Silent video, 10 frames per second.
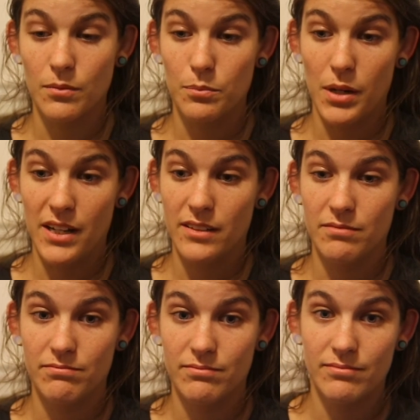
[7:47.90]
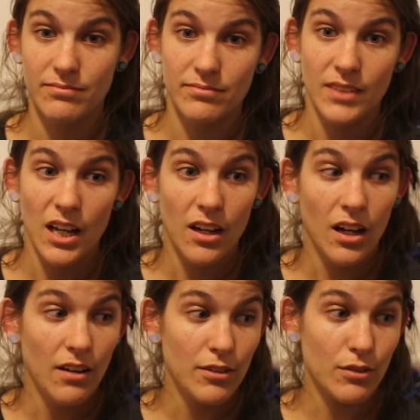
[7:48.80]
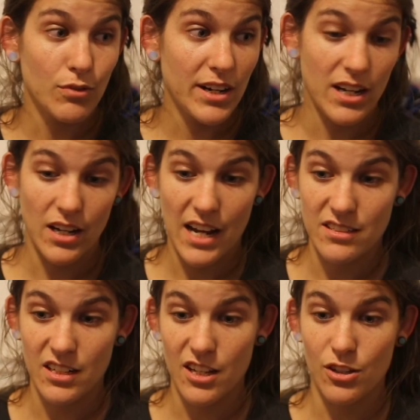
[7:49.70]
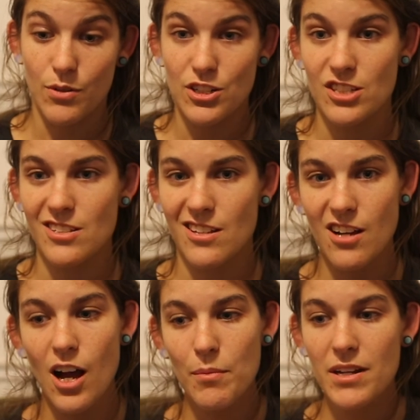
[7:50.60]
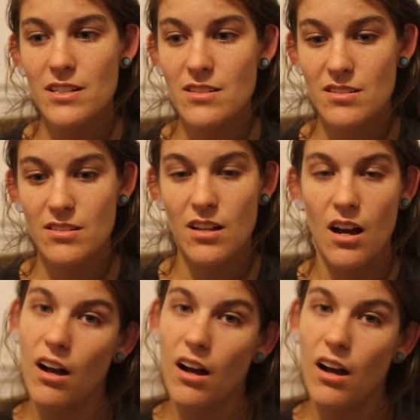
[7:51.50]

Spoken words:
But feel free to ask any other questions in the comments,